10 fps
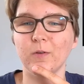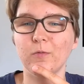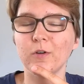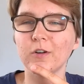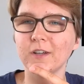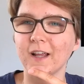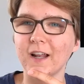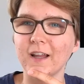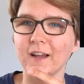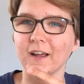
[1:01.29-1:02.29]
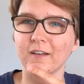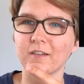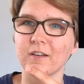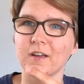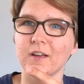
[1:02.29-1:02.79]
"What were you yelling
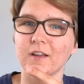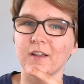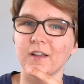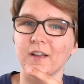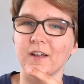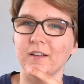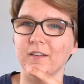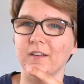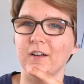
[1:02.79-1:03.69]
at?" And then I